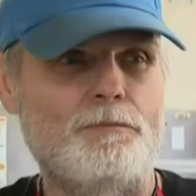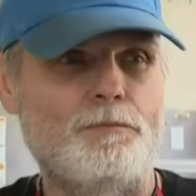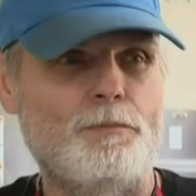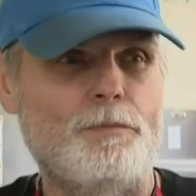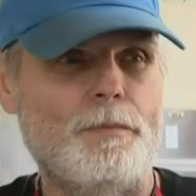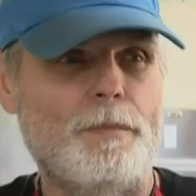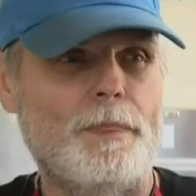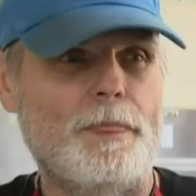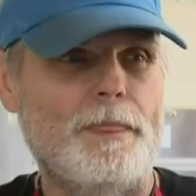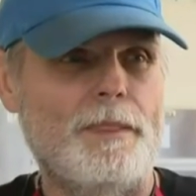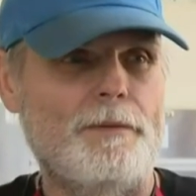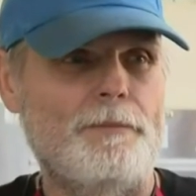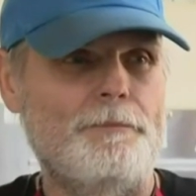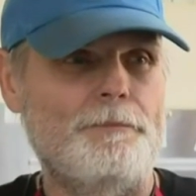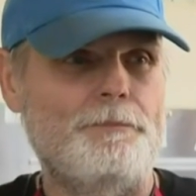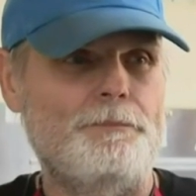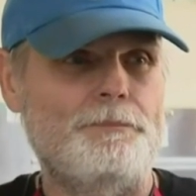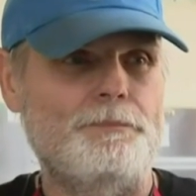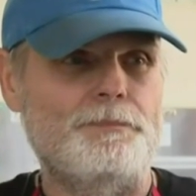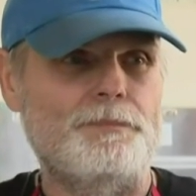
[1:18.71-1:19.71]
many
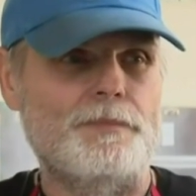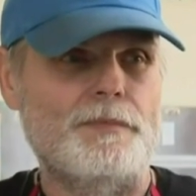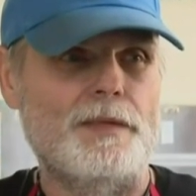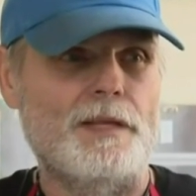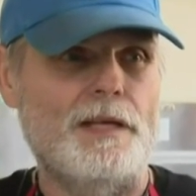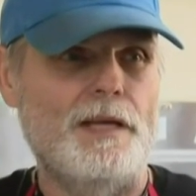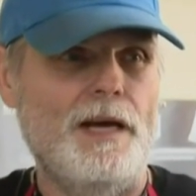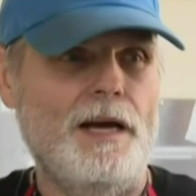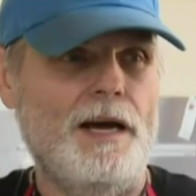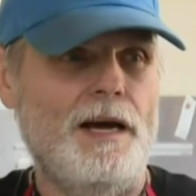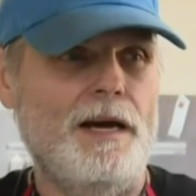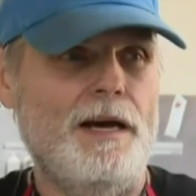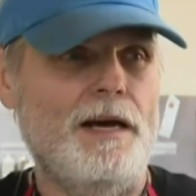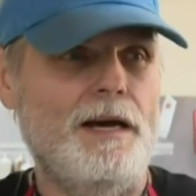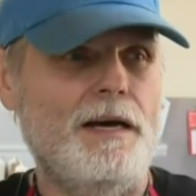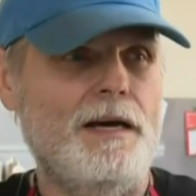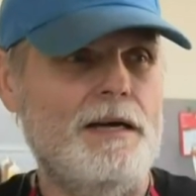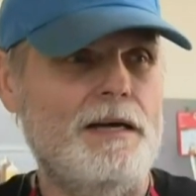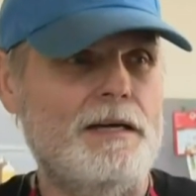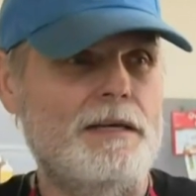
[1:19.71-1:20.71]
pizzas?
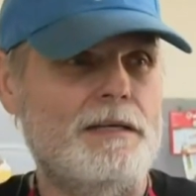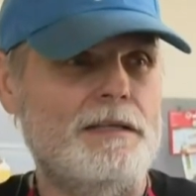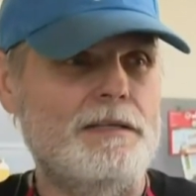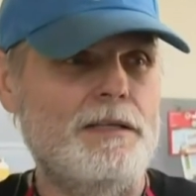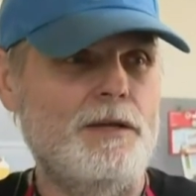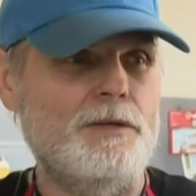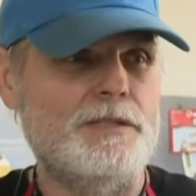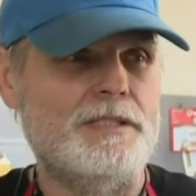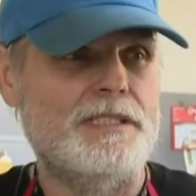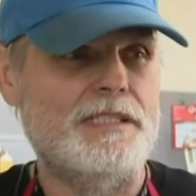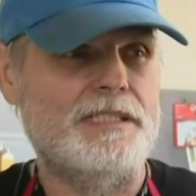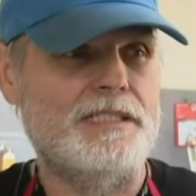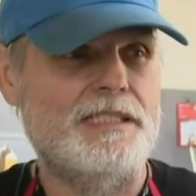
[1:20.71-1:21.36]
Uh, close to